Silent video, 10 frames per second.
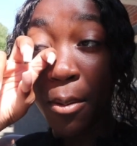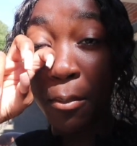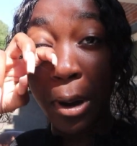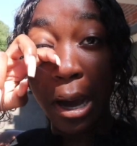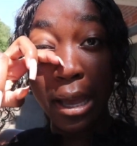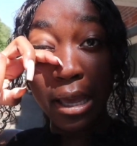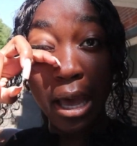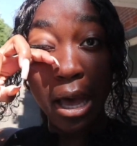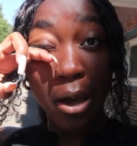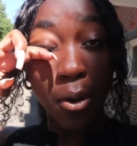But
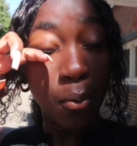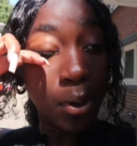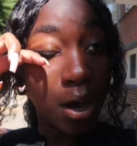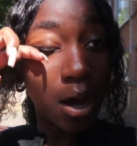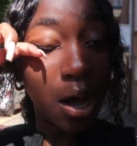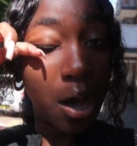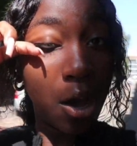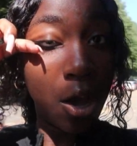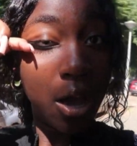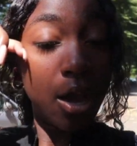yeah, we are
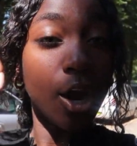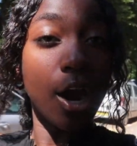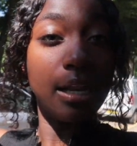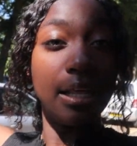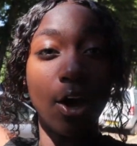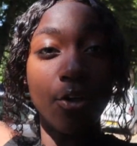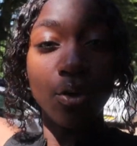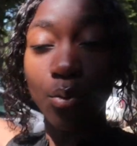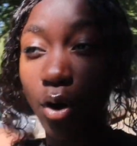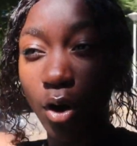currently on
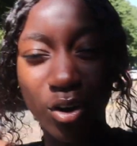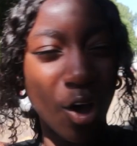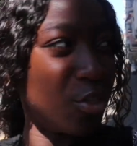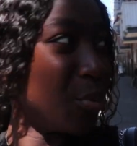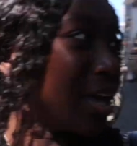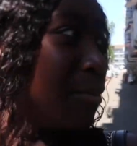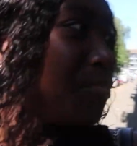the way.